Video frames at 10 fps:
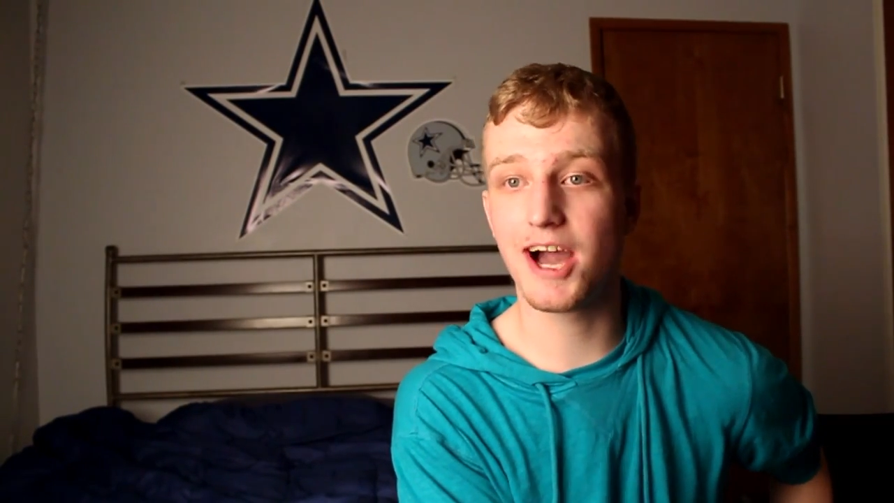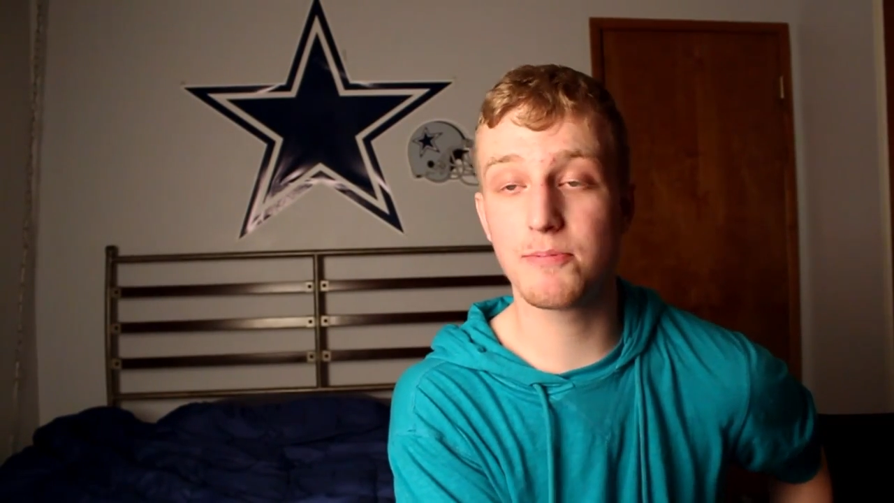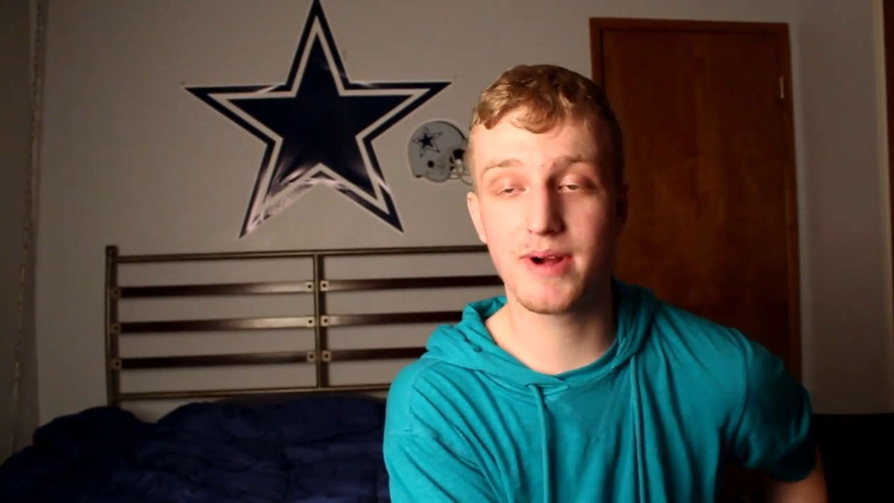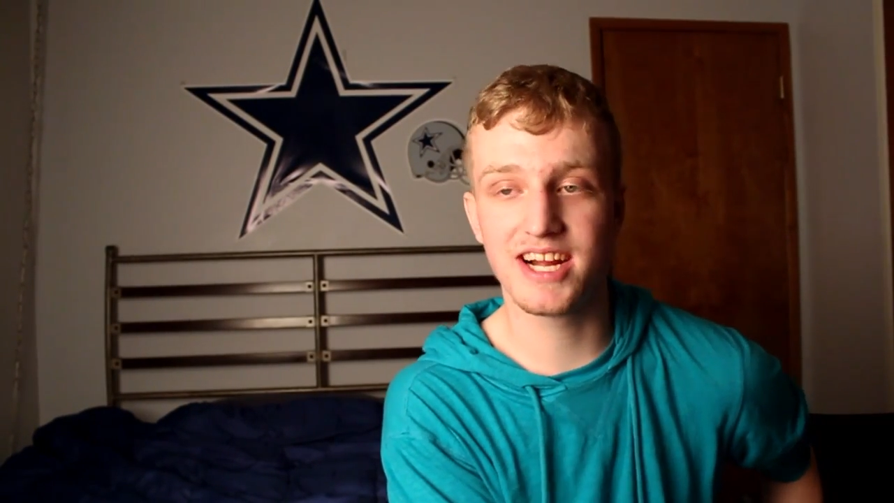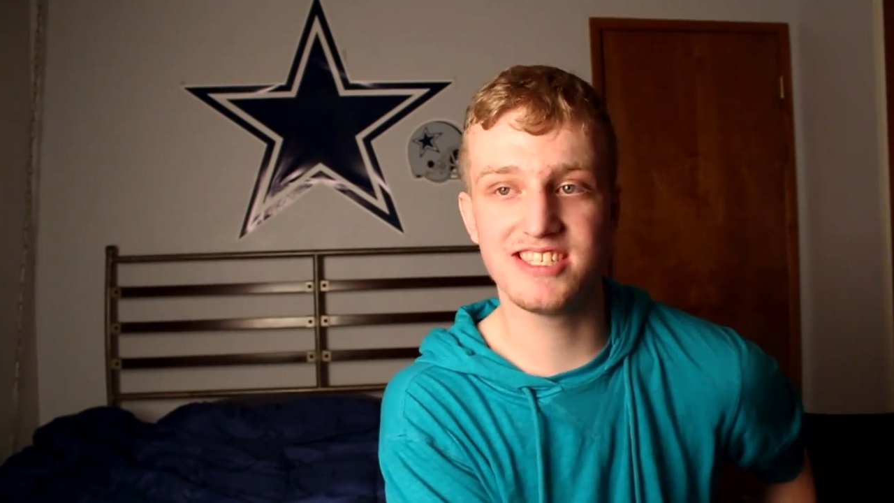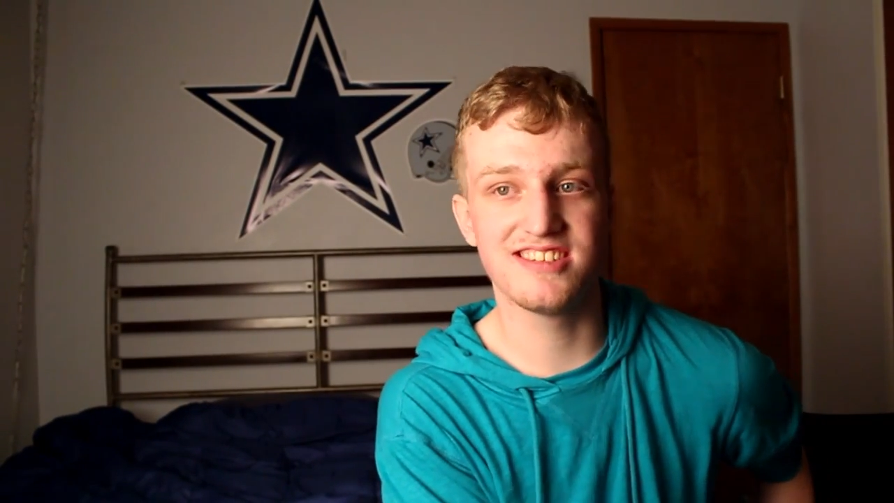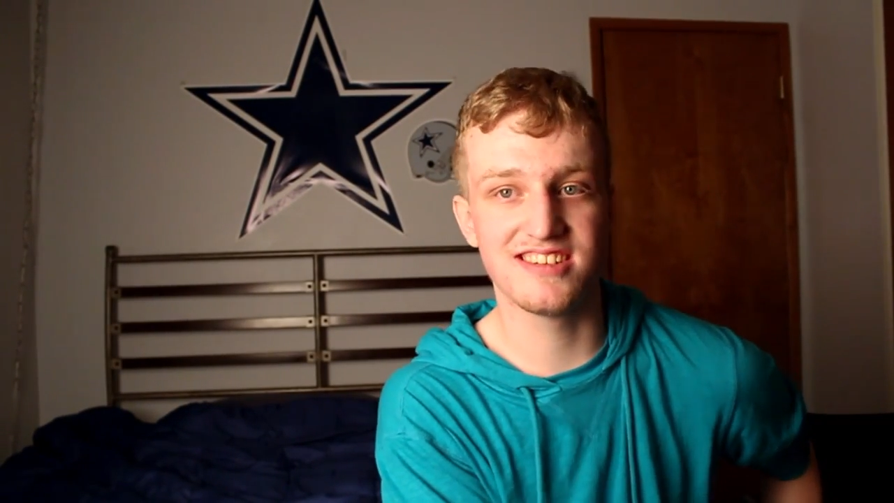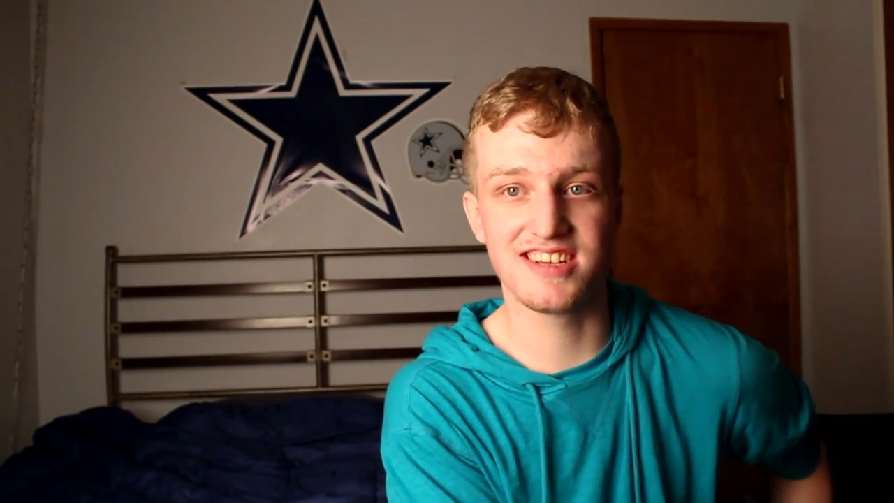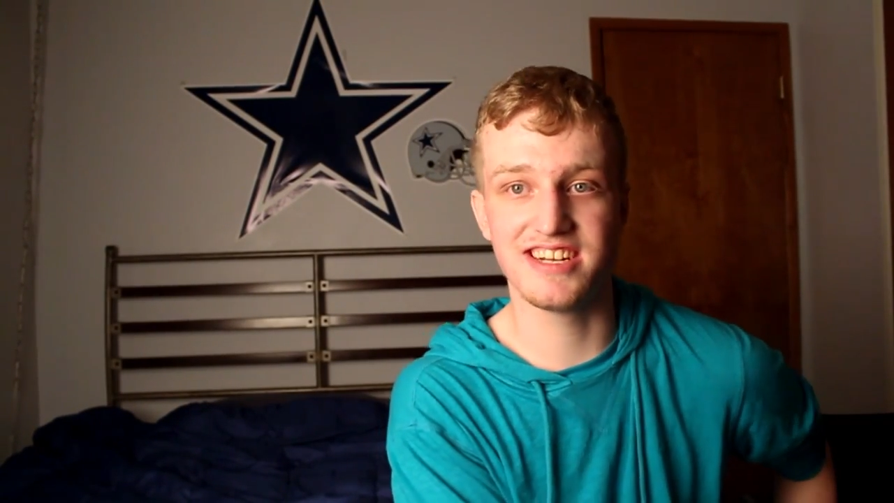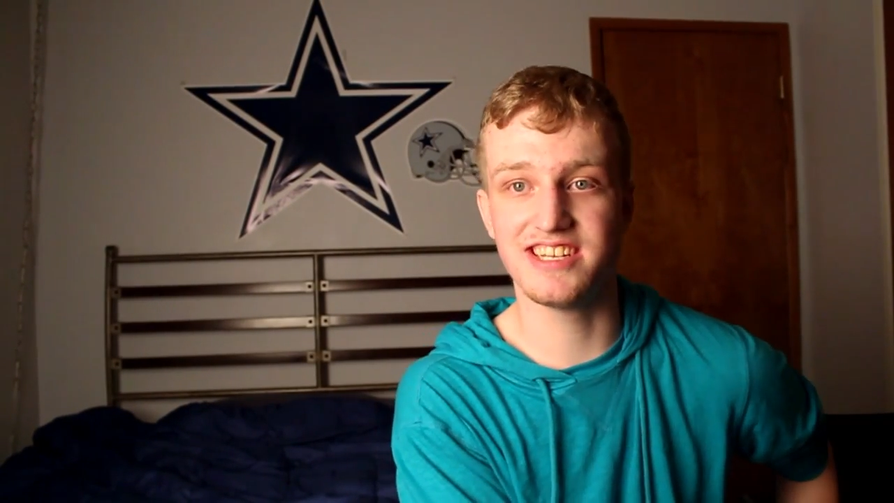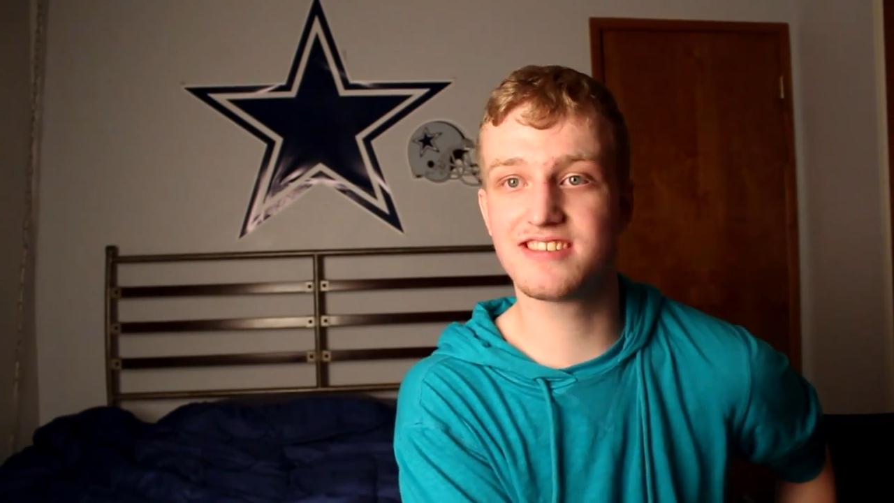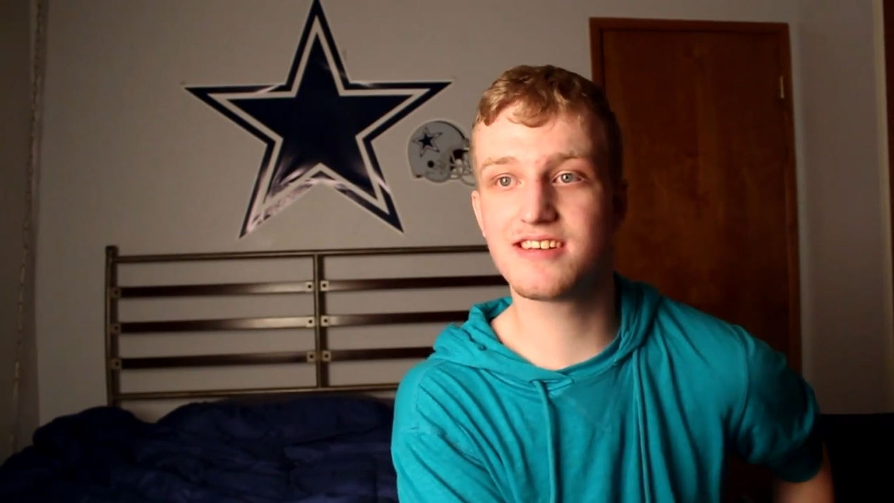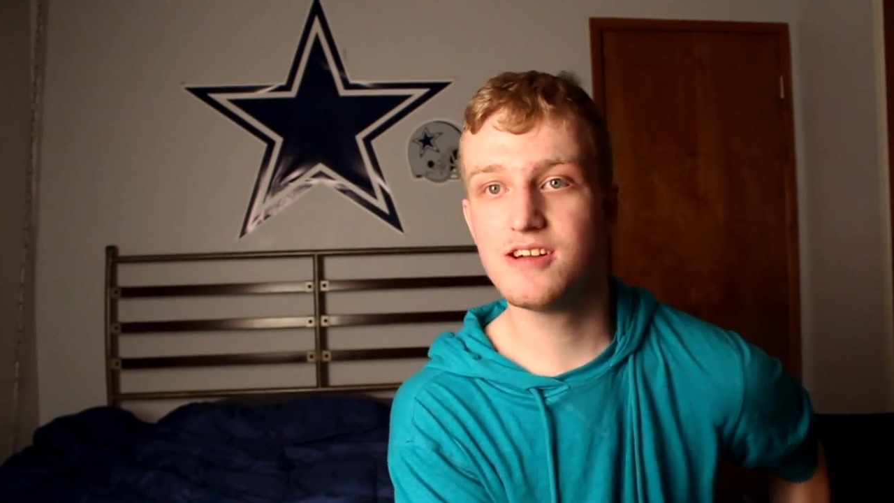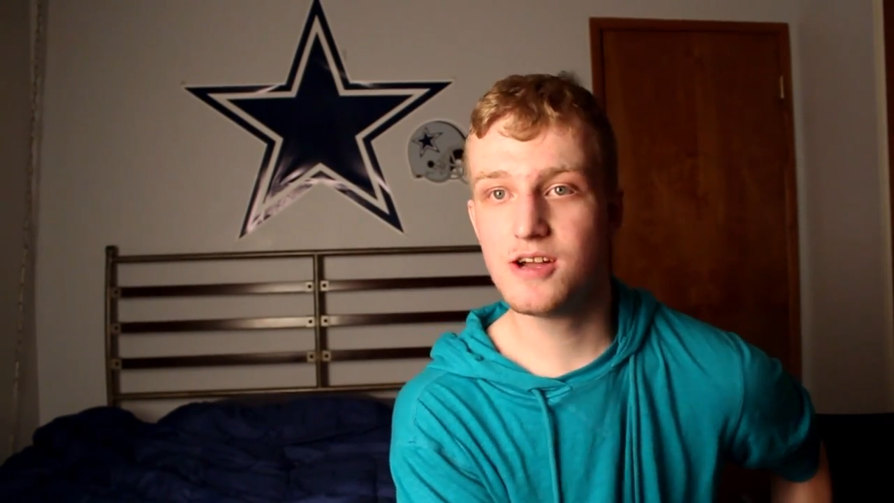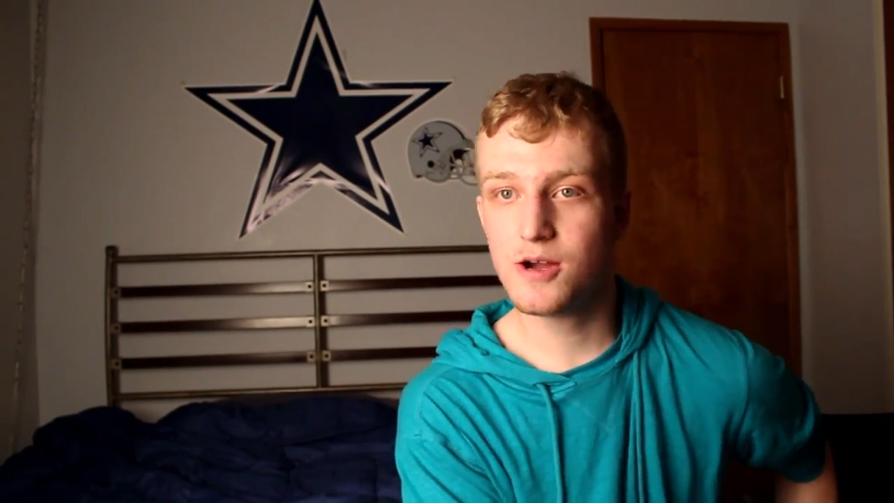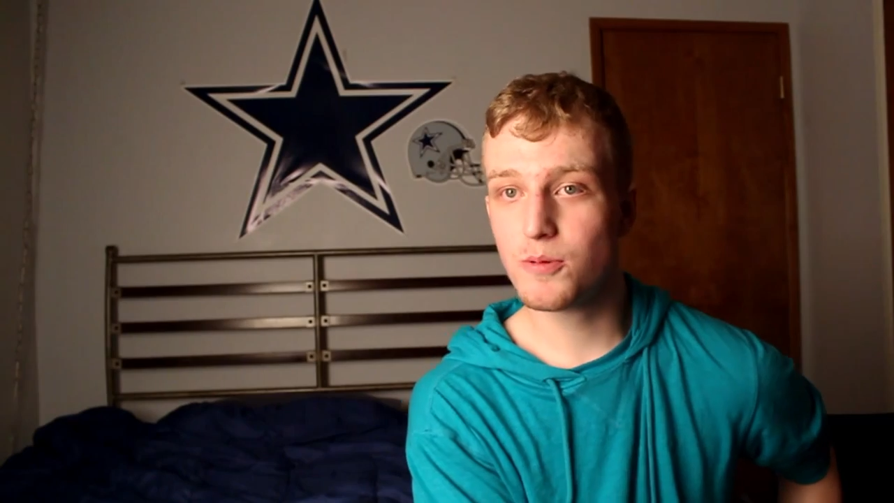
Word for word: had my disease